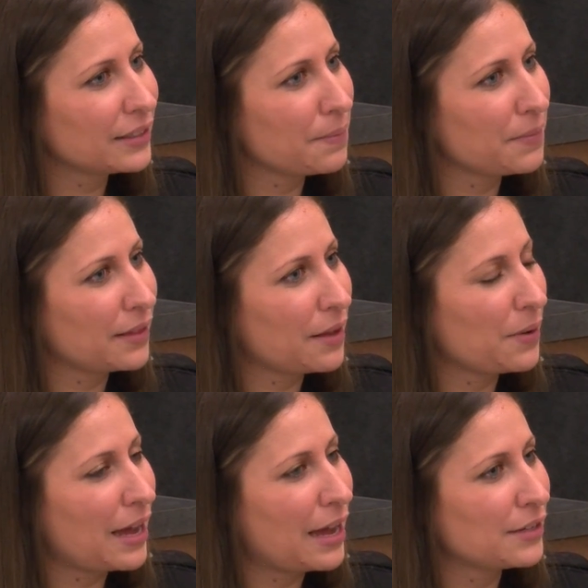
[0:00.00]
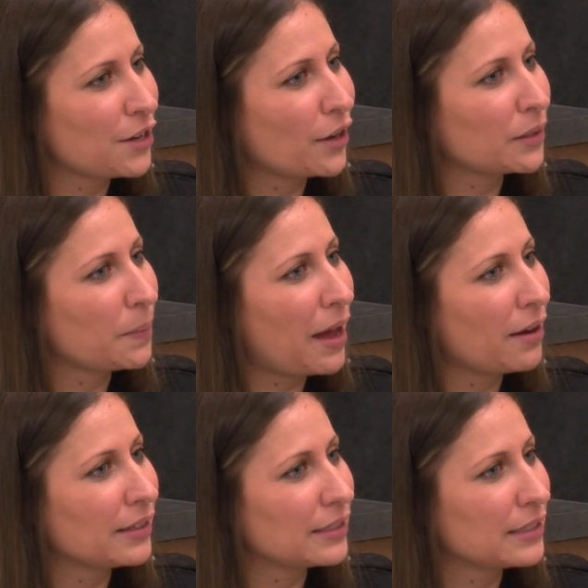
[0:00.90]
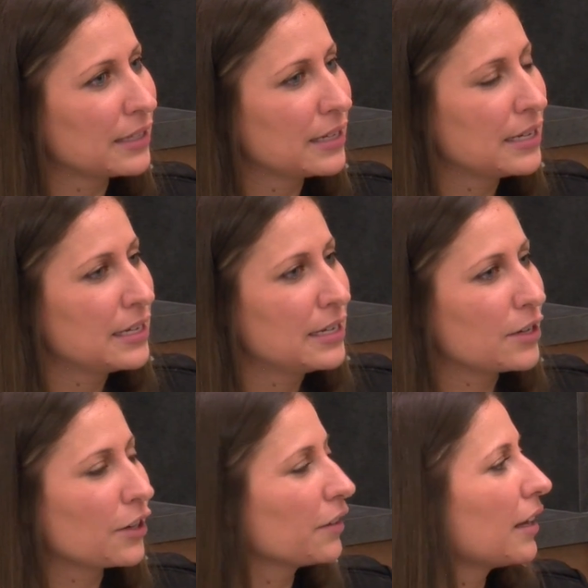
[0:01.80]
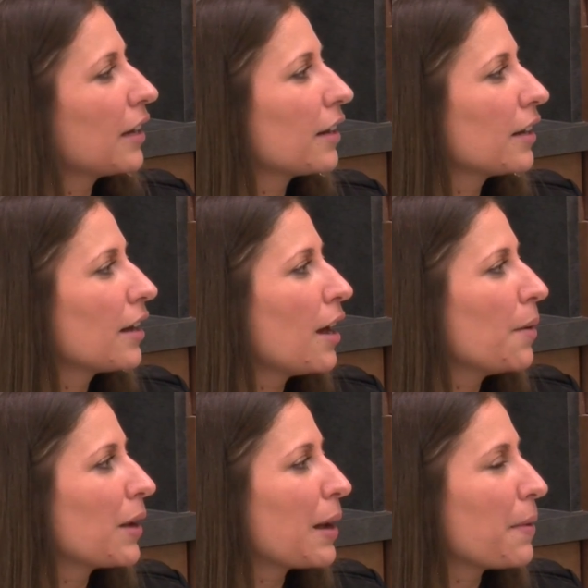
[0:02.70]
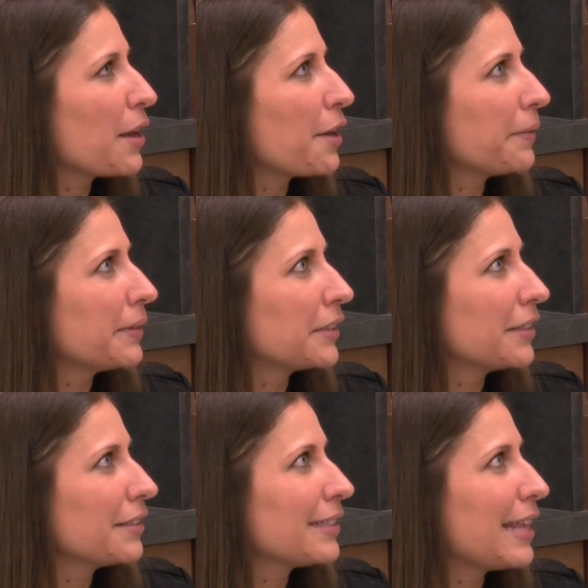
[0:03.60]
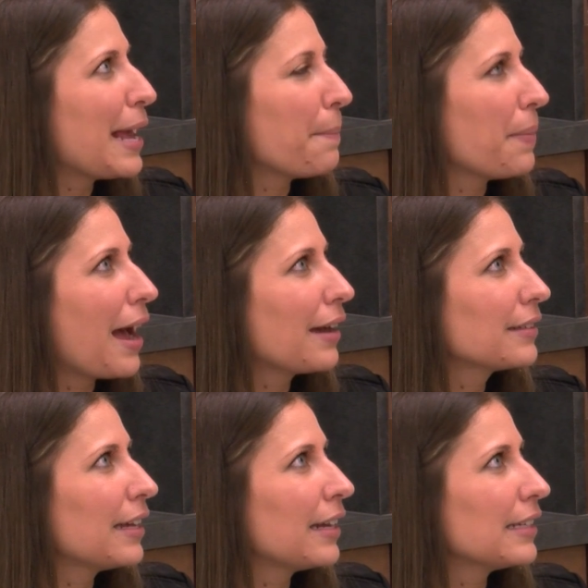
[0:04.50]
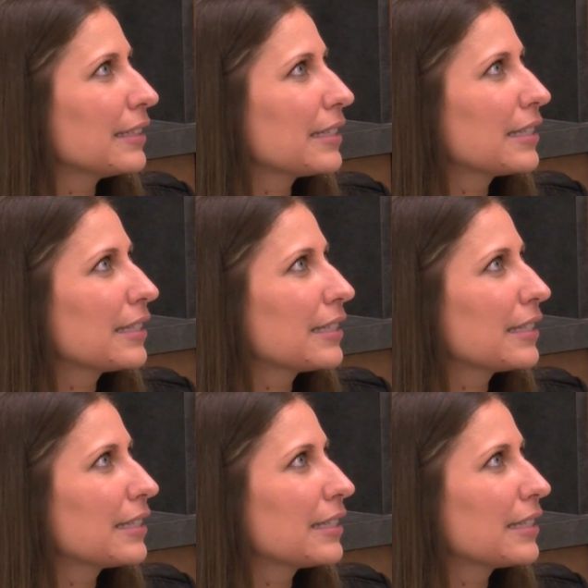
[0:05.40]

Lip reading: Something that we had talked about is earlier when I met you, is the impact, and